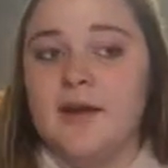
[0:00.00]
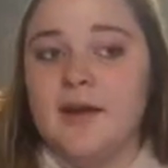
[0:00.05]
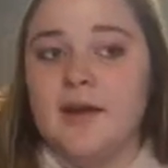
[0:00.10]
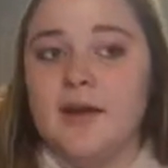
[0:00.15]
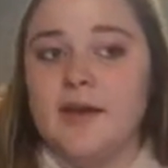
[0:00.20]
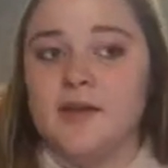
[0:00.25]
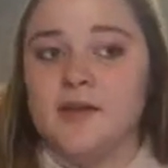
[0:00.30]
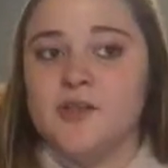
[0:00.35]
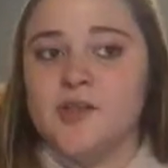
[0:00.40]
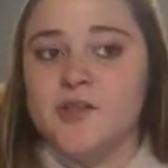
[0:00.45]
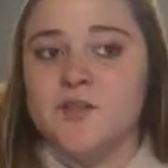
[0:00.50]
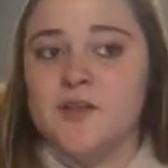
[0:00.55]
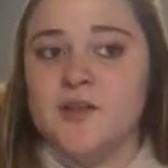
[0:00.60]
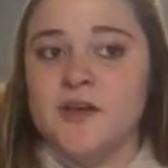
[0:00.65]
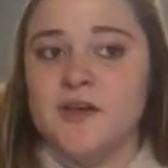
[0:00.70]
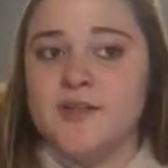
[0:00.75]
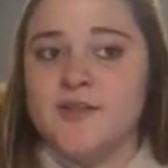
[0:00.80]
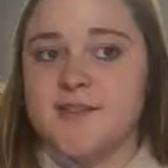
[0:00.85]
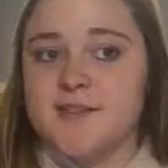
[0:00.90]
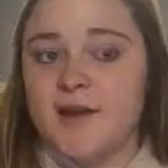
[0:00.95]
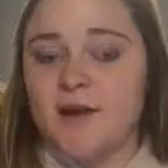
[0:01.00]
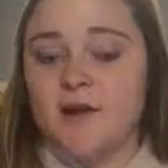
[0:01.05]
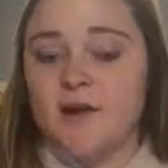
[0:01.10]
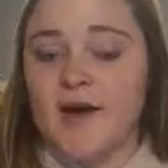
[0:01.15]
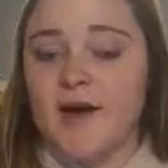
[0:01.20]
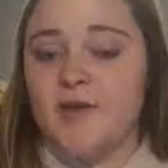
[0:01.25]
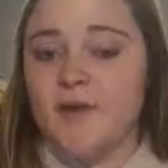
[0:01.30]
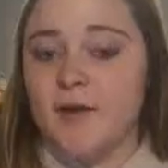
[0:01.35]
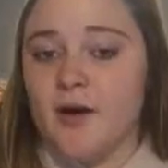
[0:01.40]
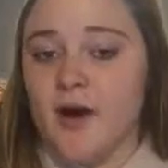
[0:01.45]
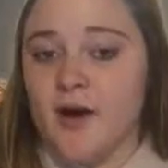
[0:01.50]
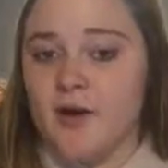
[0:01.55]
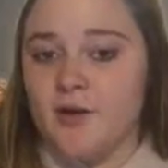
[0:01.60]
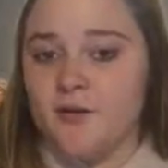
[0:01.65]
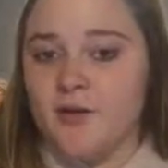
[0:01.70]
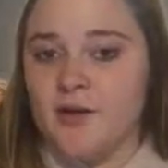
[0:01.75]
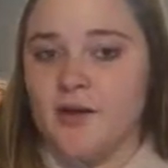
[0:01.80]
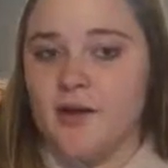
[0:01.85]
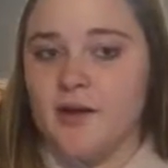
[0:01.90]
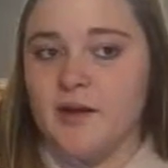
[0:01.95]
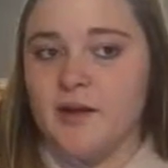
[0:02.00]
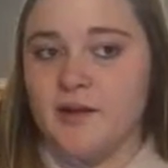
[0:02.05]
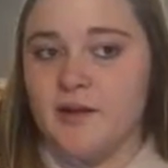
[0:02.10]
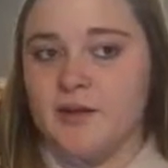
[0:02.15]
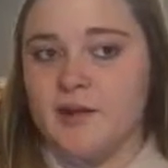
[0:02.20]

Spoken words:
And just because they don't have a heartbeat,